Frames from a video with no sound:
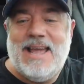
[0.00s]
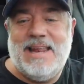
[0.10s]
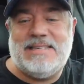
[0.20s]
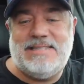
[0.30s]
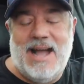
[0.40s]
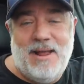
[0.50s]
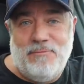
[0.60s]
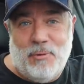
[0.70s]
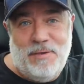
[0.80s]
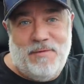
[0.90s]
It is
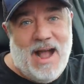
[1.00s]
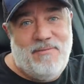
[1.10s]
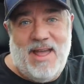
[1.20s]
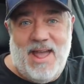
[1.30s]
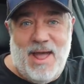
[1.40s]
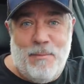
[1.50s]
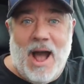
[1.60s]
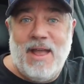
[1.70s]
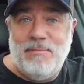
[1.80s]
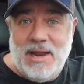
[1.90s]
9.45 a.m.
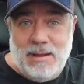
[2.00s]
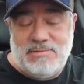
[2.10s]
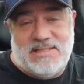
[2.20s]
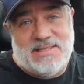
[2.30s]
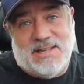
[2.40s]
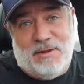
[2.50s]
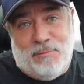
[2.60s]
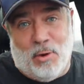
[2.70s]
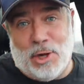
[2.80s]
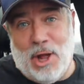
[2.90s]
I have been up since like
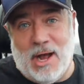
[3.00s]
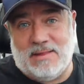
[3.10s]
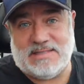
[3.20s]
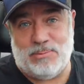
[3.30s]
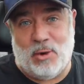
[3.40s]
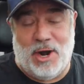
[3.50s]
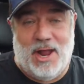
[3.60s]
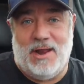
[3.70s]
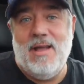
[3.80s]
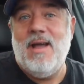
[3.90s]
4 o'clock this
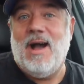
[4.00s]
morning.